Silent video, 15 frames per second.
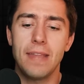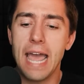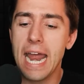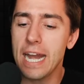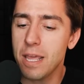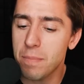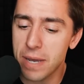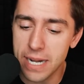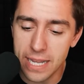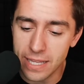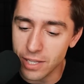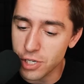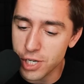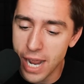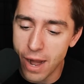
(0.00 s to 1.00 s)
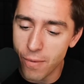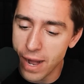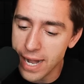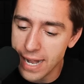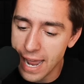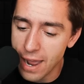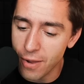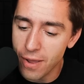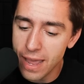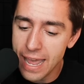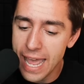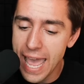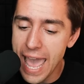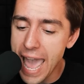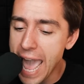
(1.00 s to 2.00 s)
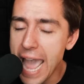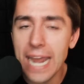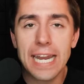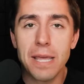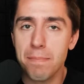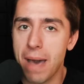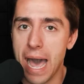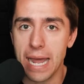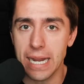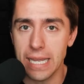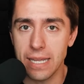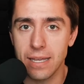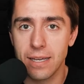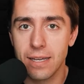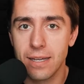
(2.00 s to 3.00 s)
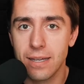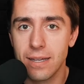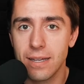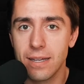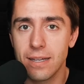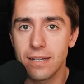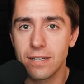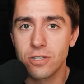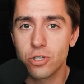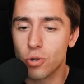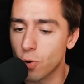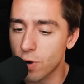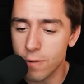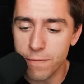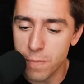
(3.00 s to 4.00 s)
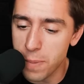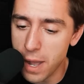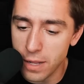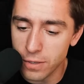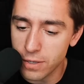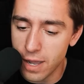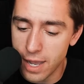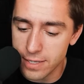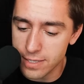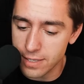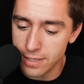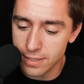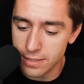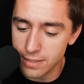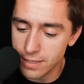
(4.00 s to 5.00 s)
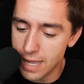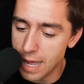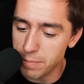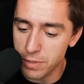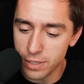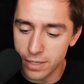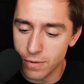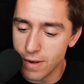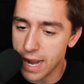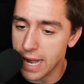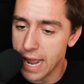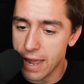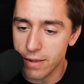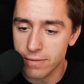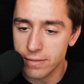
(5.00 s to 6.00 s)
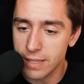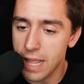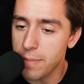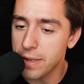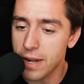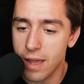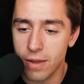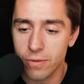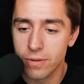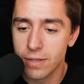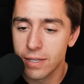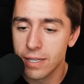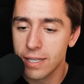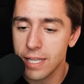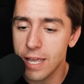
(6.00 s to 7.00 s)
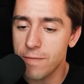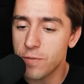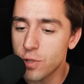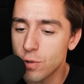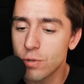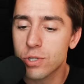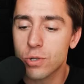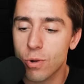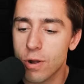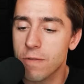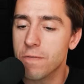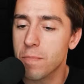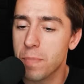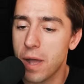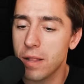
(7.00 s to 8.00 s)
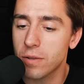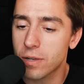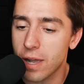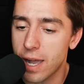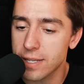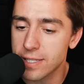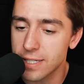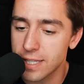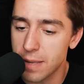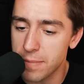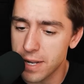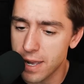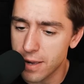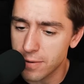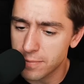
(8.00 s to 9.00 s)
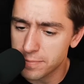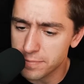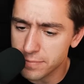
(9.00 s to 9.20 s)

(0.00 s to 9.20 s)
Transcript: Anybody in the chat right now? Anybody scored it for Paulo Costa? I'm looking right now. Let me know. If you scored it for Paulo Costa, let me know.